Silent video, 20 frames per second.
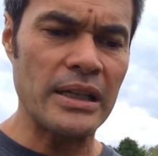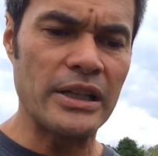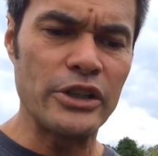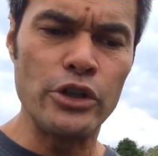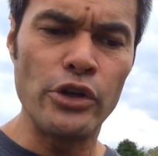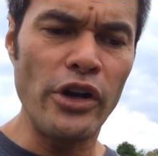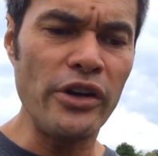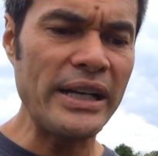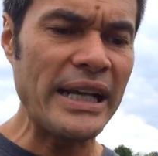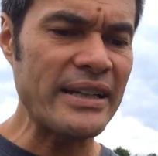
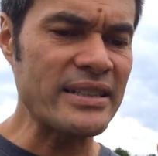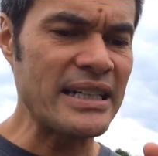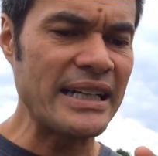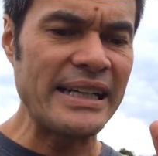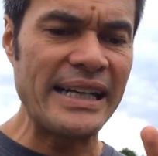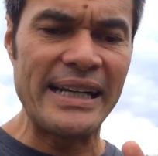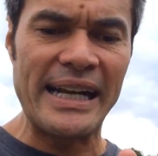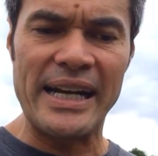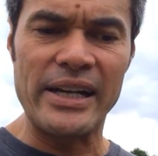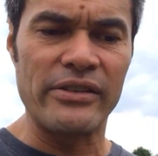You don't actually
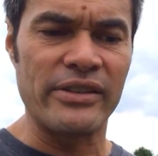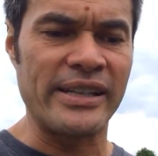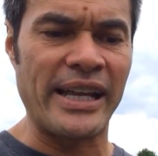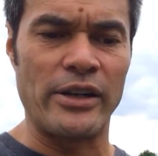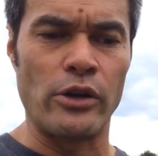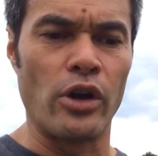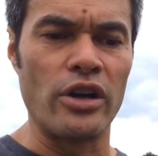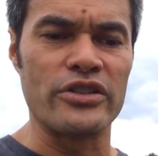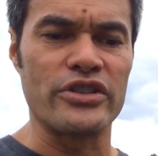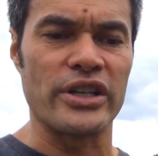need any of the
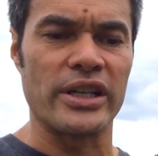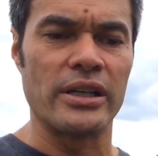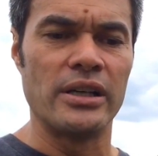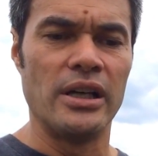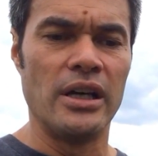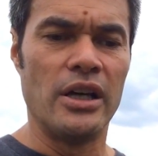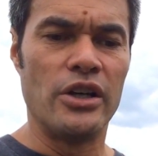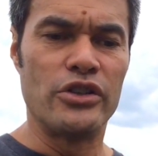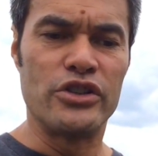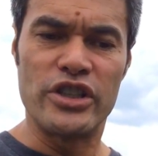technology.
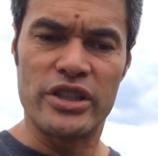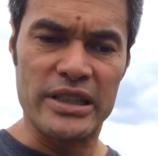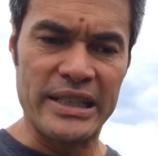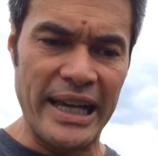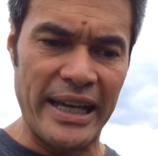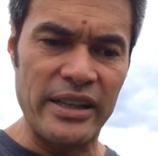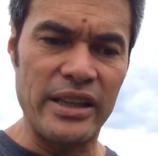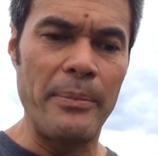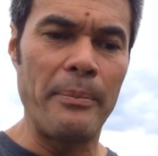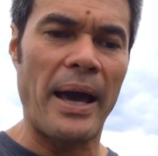Just
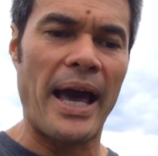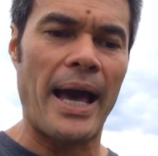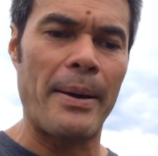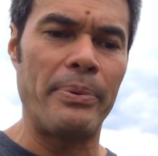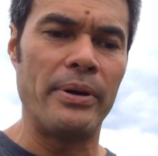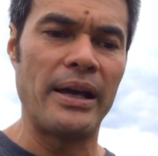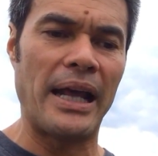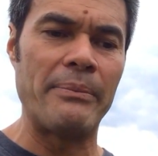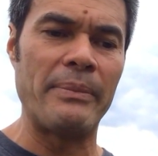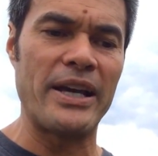get the
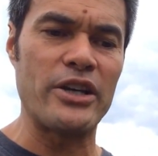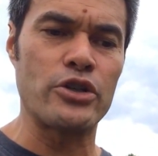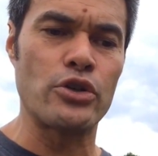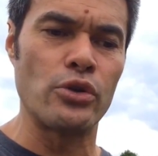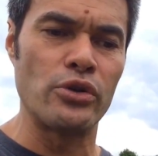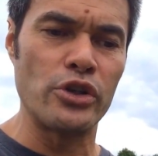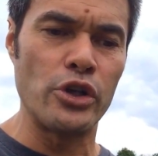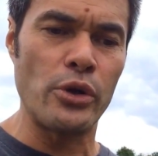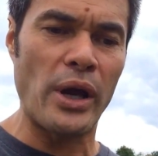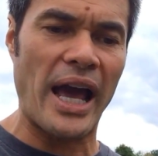map and make
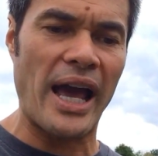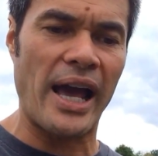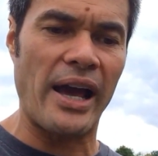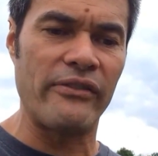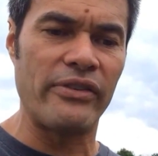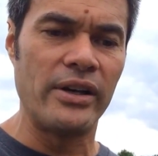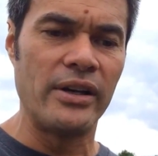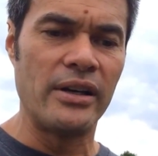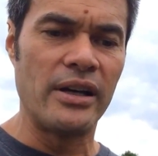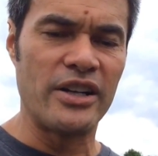sure you
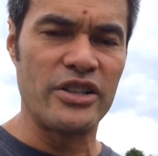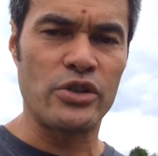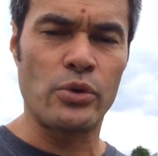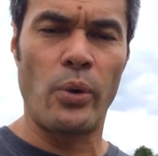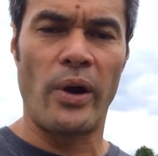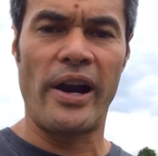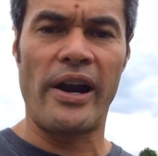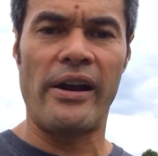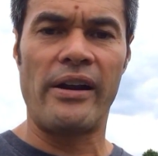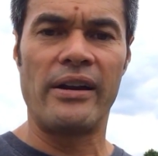have a
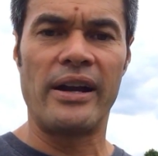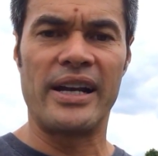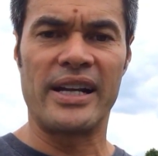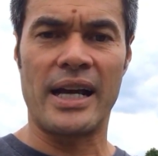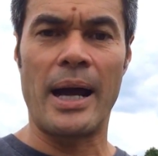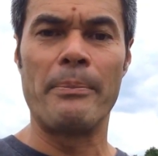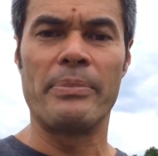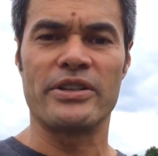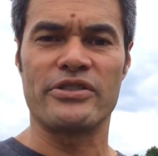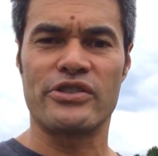square and a
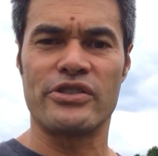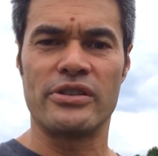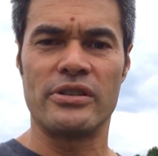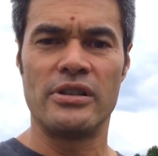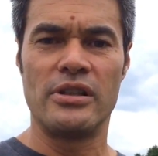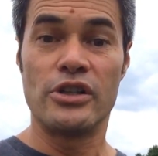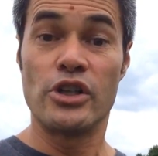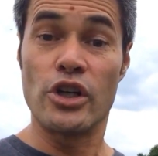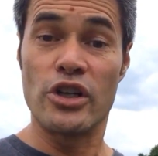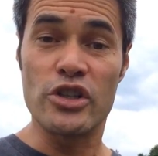compass.
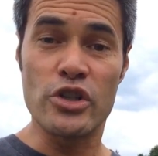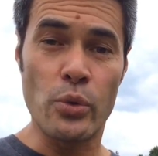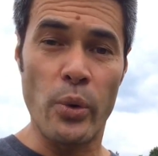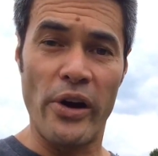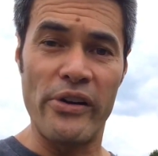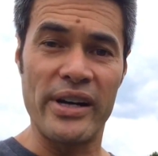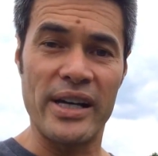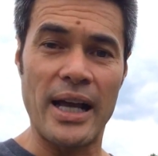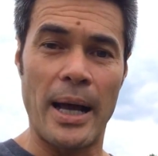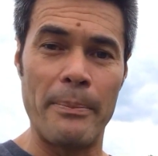You got a
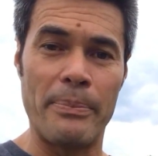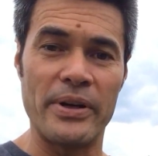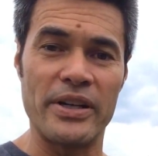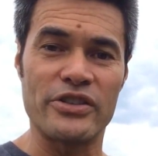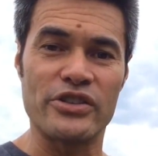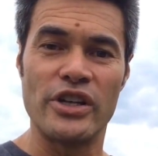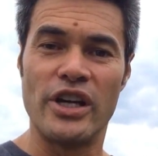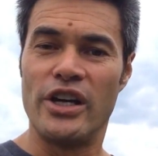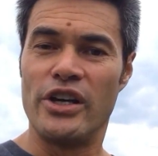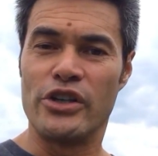square and a
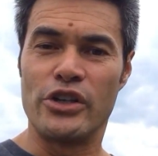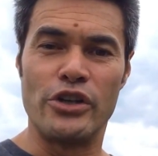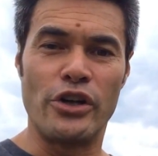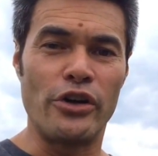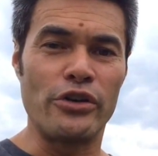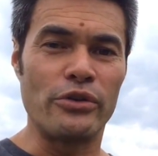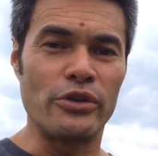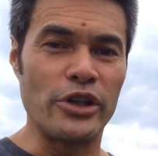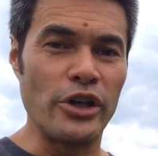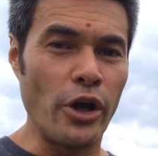compass, you
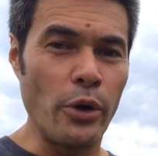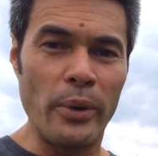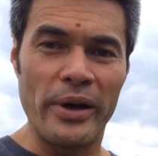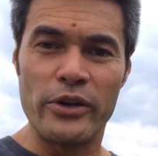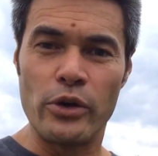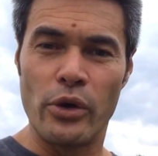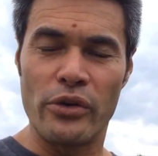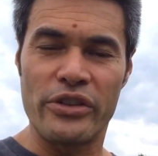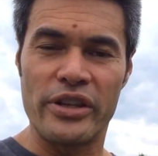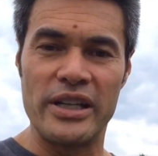know
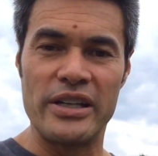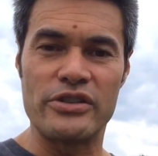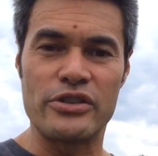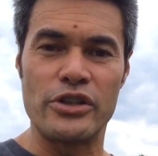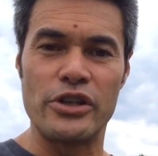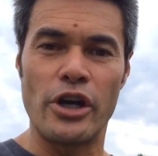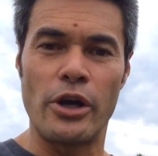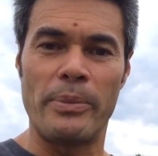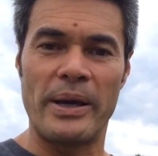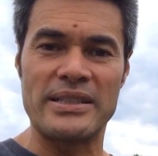where north is,
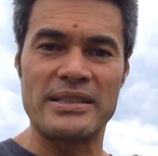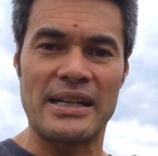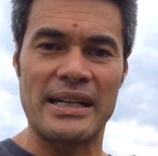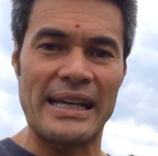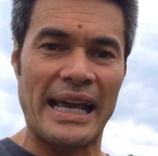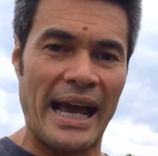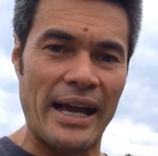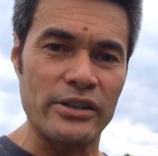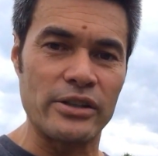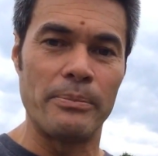you know
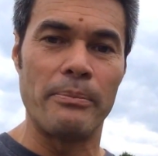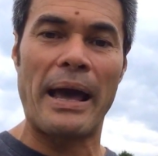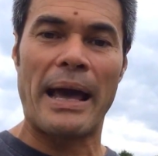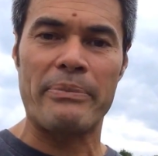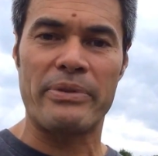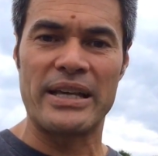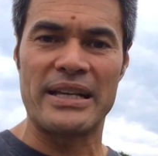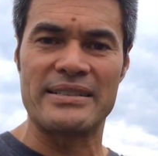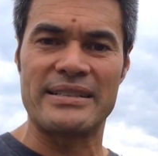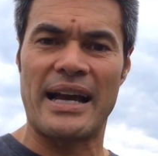basically how to
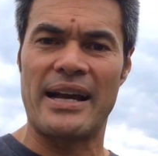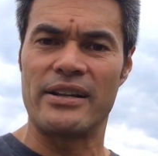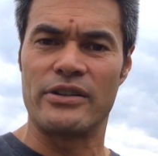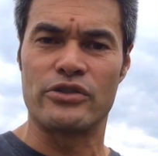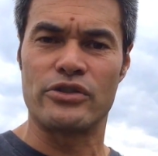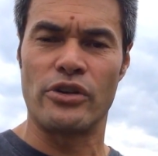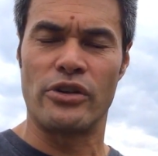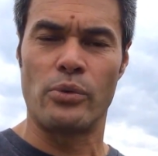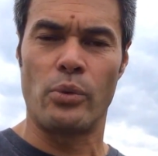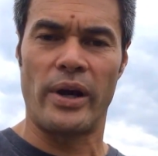map things out in
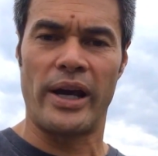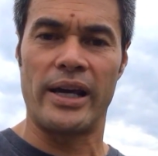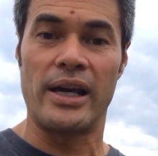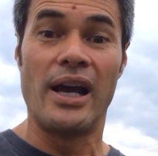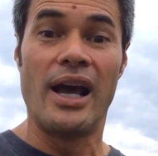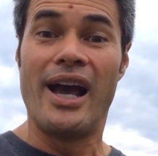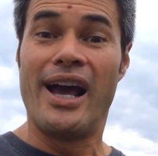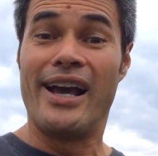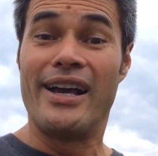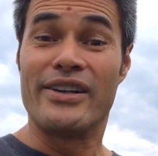a certain way.
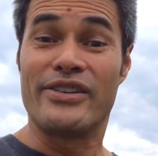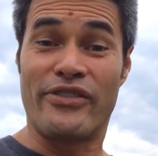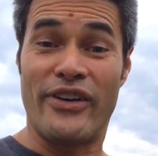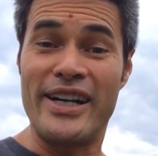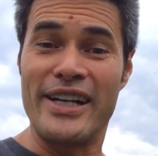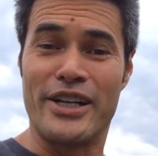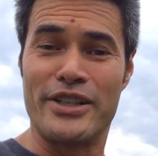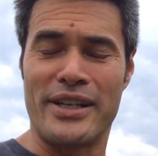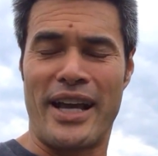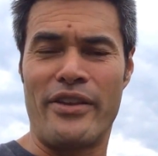It's
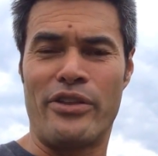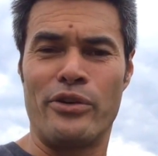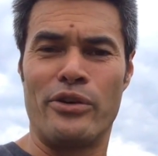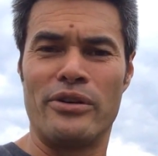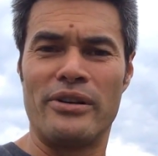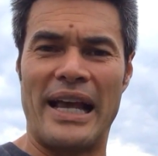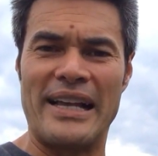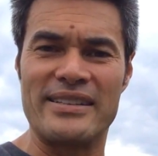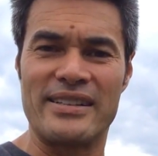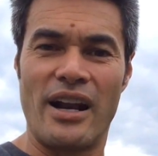funny because I
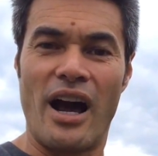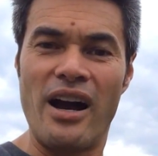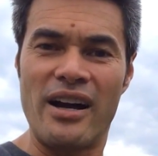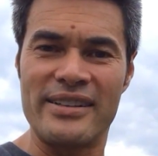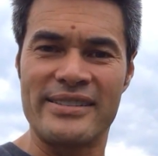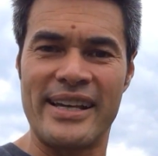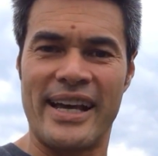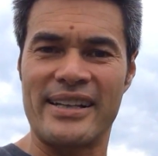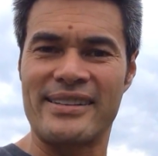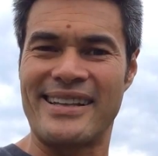thought, as an
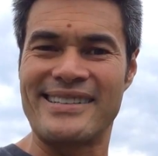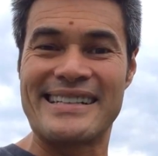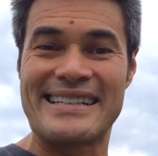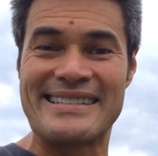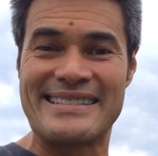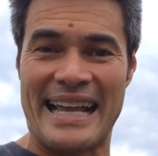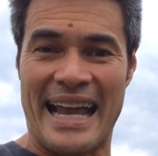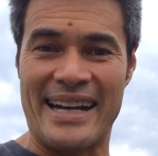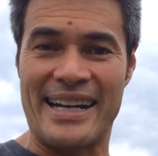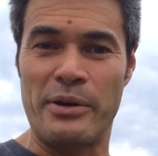architect, that's
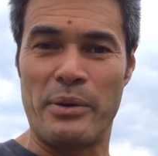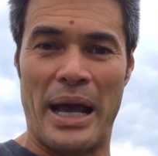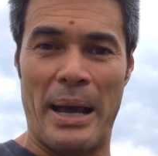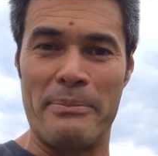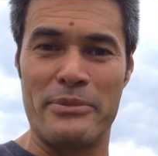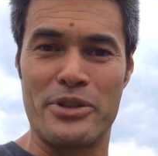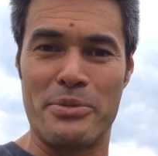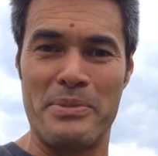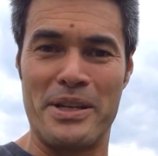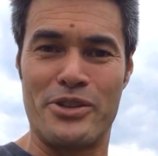exactly what
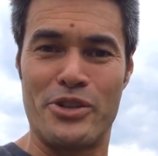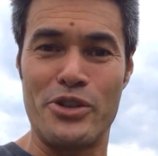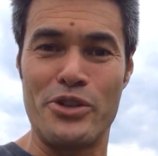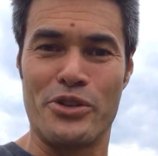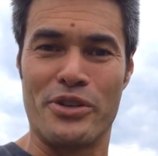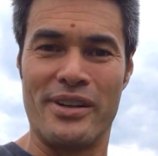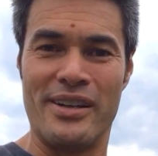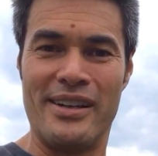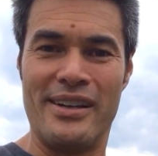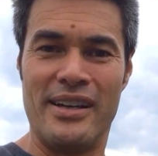happened to me
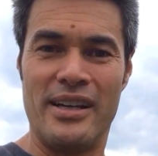too.